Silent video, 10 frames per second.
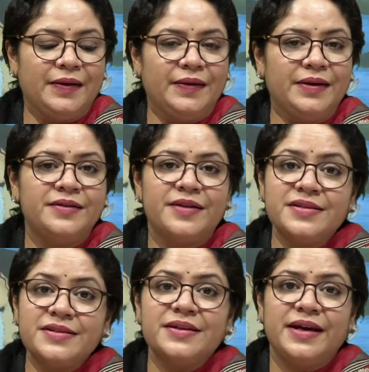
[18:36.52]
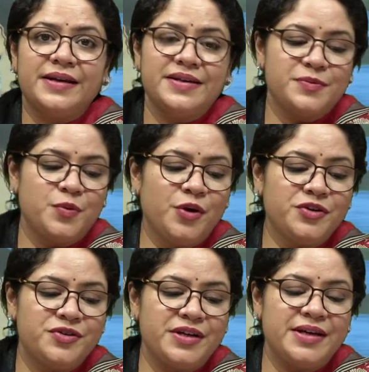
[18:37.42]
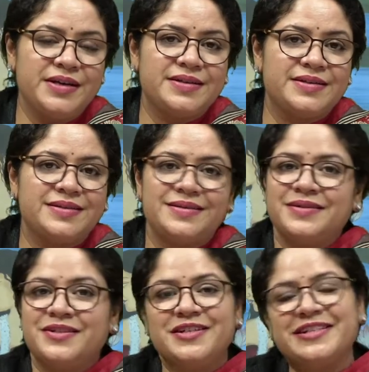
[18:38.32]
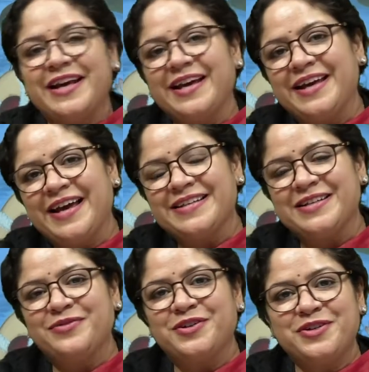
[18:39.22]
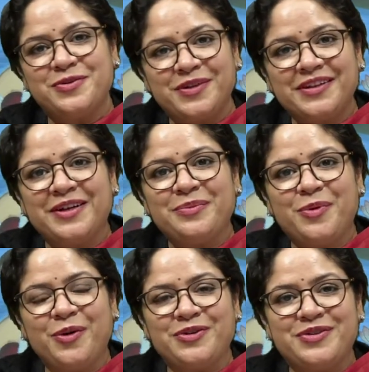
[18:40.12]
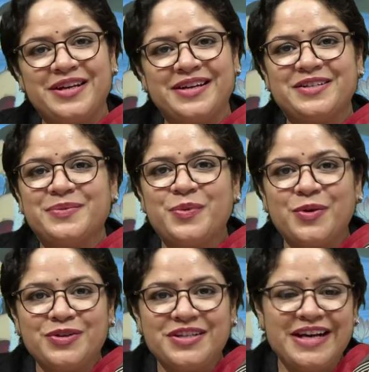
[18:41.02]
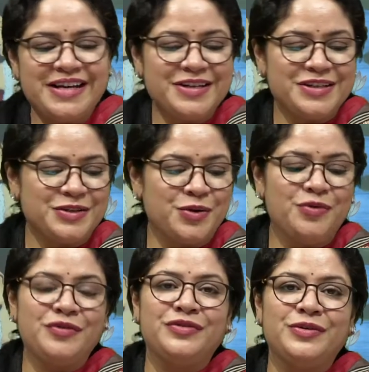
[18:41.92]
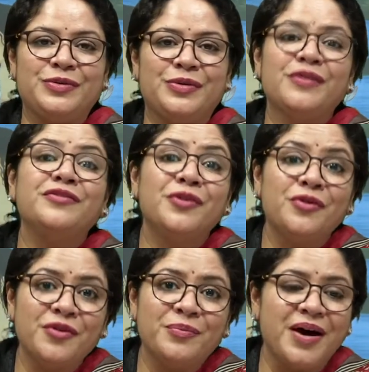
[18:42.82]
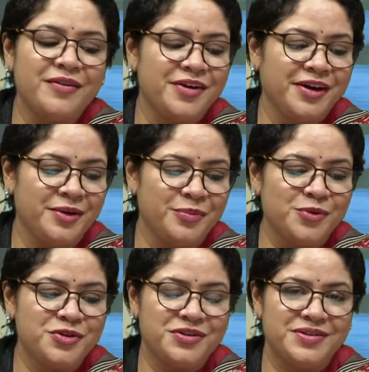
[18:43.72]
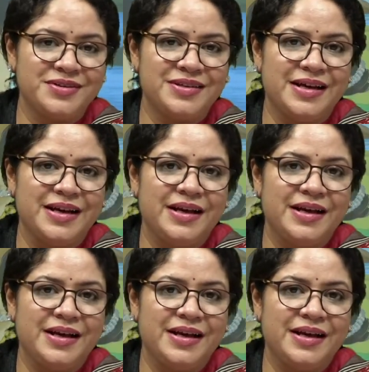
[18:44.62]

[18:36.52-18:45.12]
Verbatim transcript: The rus in his poetry is just like as in Wordsworthian poetry, a spontaneous overflow of overpowering emotions